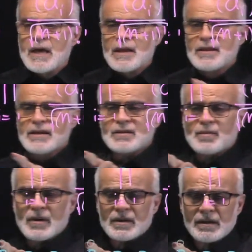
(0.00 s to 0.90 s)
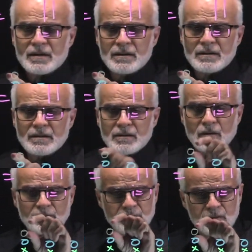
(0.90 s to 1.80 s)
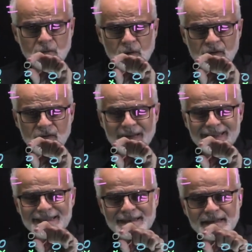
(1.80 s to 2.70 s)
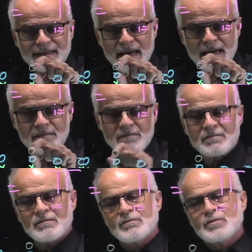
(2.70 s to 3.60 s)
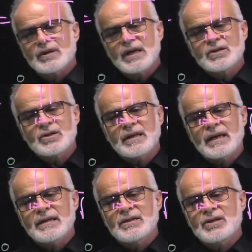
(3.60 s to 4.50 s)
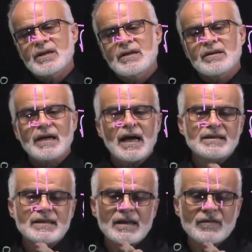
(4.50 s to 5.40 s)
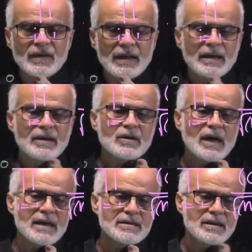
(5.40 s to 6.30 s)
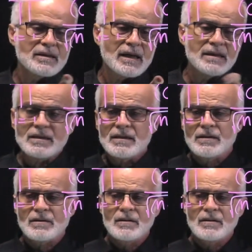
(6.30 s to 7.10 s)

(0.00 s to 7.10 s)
this particle will feel the same potential energy here as it will feel here, as here, as here.